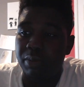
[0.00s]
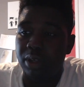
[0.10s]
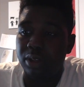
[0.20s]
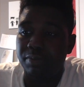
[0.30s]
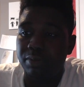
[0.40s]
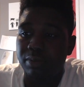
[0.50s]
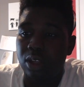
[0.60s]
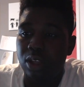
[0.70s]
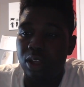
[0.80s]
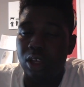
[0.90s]
me.
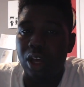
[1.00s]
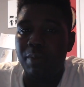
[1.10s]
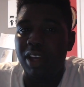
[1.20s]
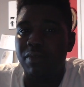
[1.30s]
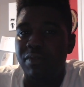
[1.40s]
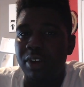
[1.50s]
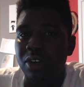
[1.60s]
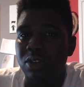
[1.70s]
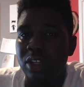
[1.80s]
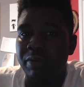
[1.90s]
I make
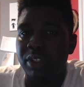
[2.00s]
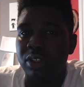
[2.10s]
videos every